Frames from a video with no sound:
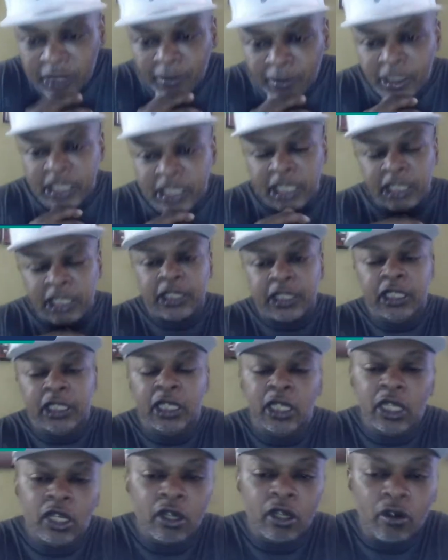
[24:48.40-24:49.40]
Because
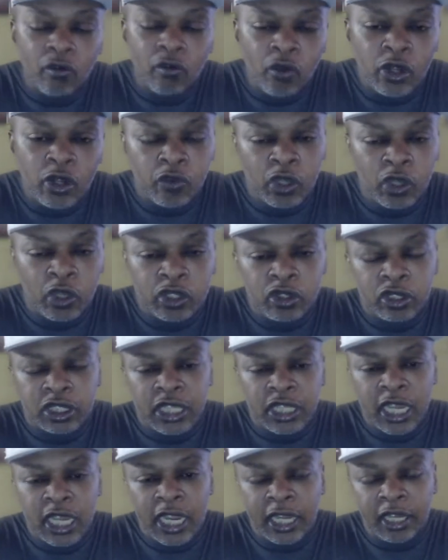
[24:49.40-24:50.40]
what you're
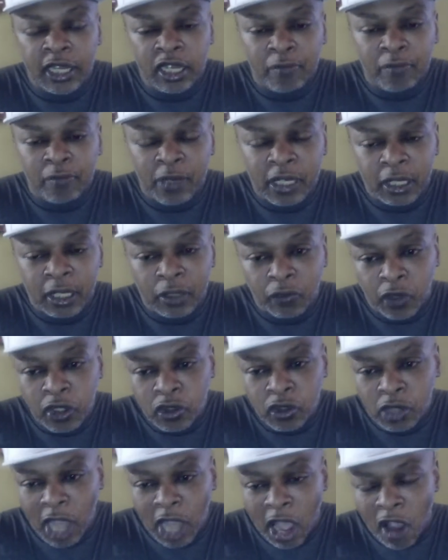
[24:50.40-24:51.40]
saying is, but when
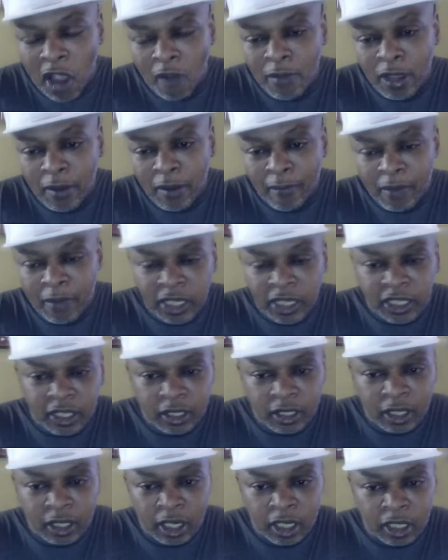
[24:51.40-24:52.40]
you call me a
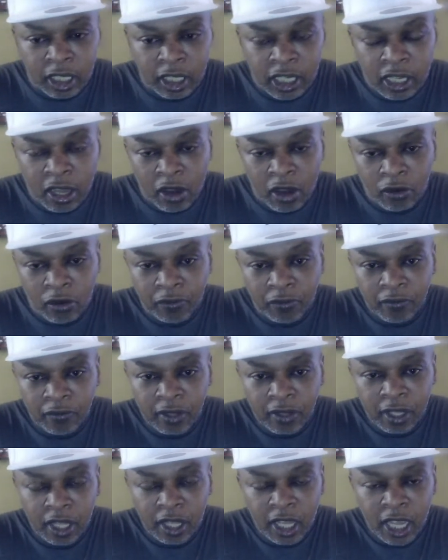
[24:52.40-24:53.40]
monkey, Leo,
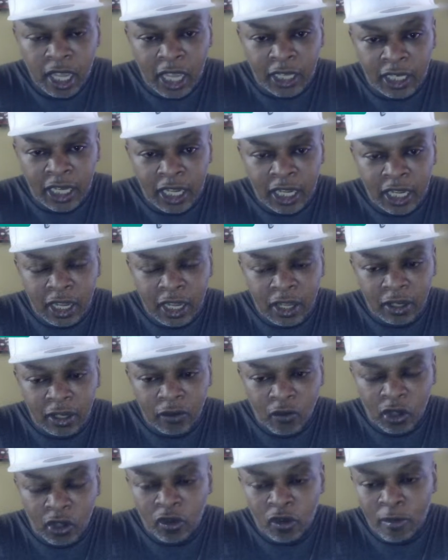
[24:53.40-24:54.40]
And then
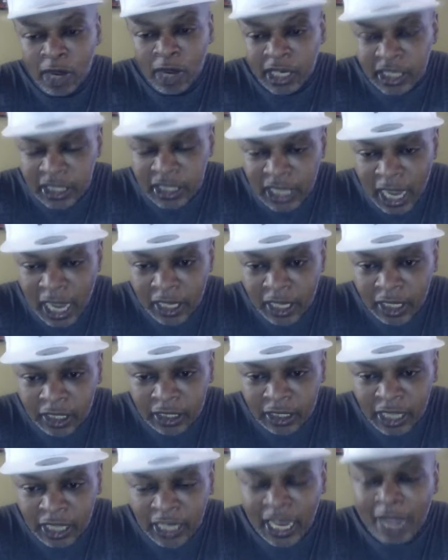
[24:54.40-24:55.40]
what do monkeys like?
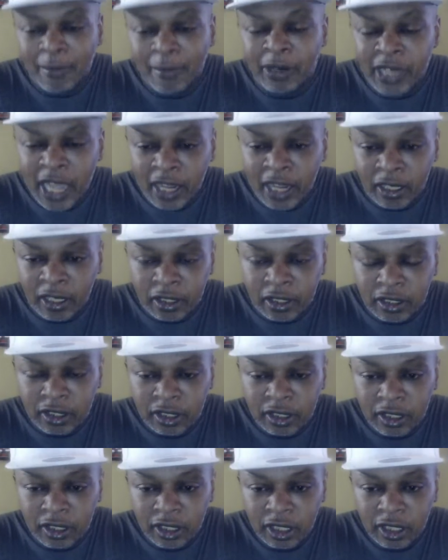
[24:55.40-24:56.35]
They like bananas.